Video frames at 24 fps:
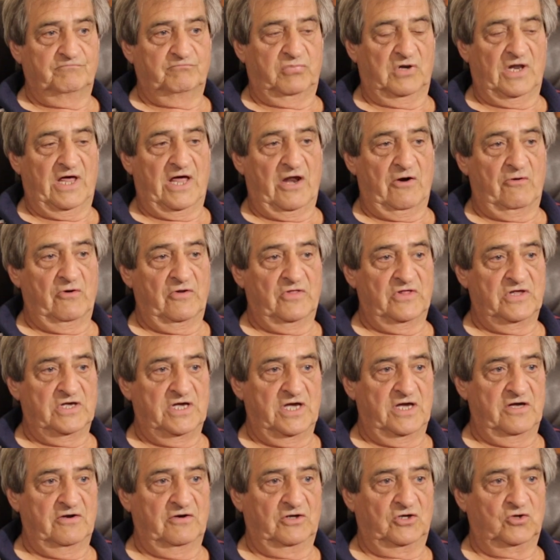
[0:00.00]
Player of the
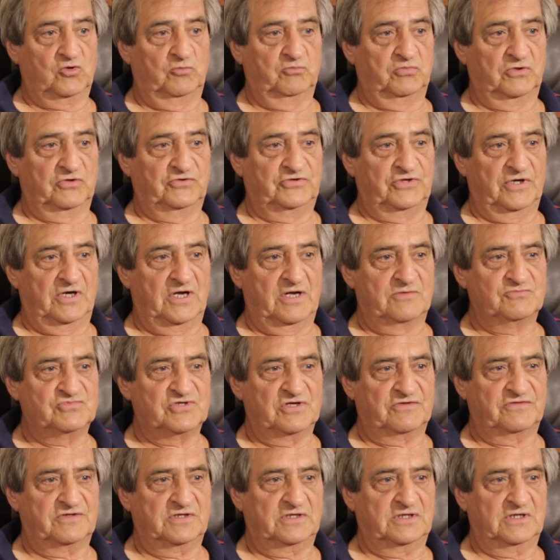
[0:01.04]
year a couple of times,
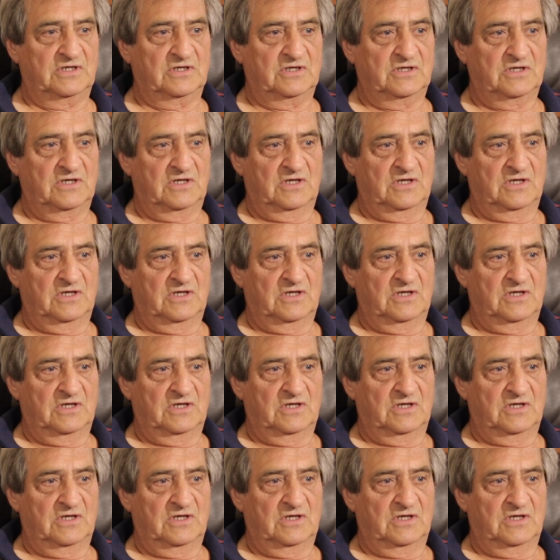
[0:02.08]
I think,